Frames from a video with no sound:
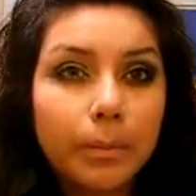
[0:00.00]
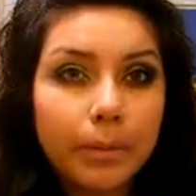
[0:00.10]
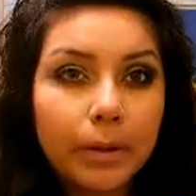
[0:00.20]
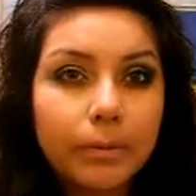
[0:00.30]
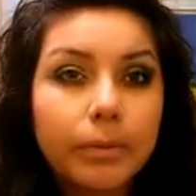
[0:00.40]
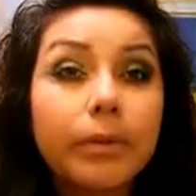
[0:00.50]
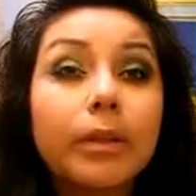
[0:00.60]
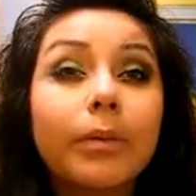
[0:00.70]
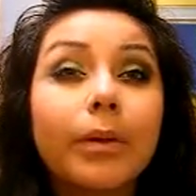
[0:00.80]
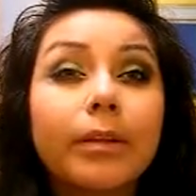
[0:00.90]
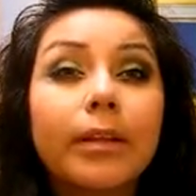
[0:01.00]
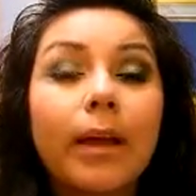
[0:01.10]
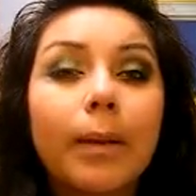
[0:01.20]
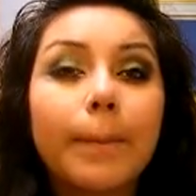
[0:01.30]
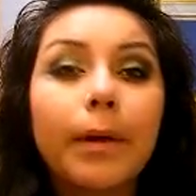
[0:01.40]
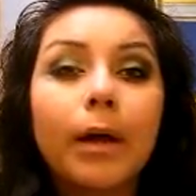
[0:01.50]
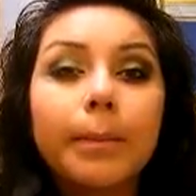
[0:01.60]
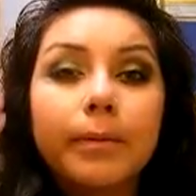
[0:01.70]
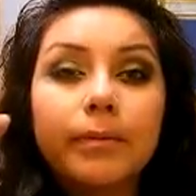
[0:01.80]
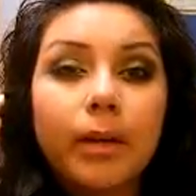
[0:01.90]
but we really want that
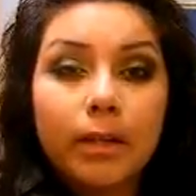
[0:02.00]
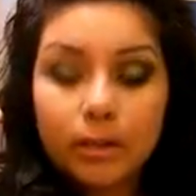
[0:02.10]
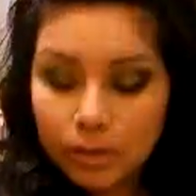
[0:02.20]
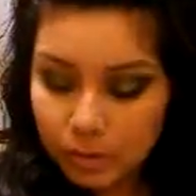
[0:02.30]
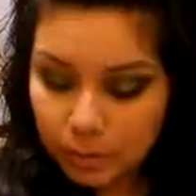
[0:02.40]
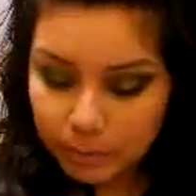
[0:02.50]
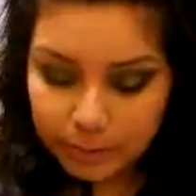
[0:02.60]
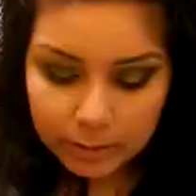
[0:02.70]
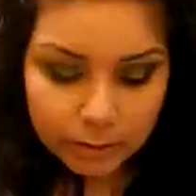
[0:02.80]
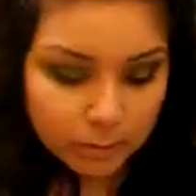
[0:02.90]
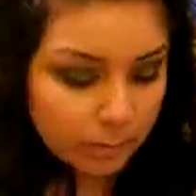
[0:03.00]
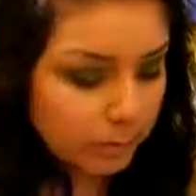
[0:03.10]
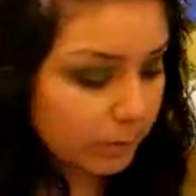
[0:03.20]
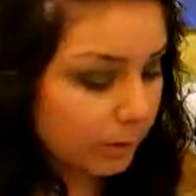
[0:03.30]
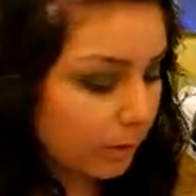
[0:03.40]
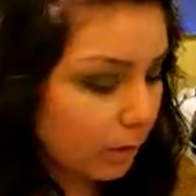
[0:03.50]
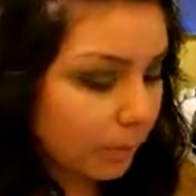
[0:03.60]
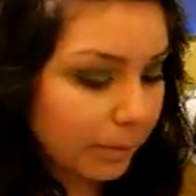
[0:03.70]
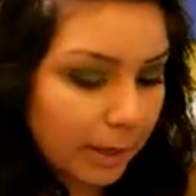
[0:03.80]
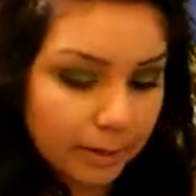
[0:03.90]
pop of color. So what we're gonna do is we're gonna get our
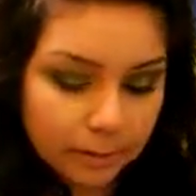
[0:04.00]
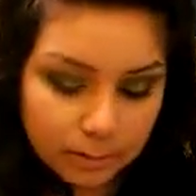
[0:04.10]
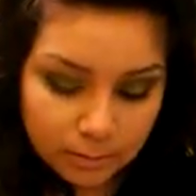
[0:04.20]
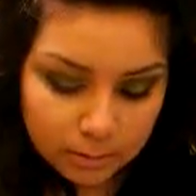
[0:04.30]
black.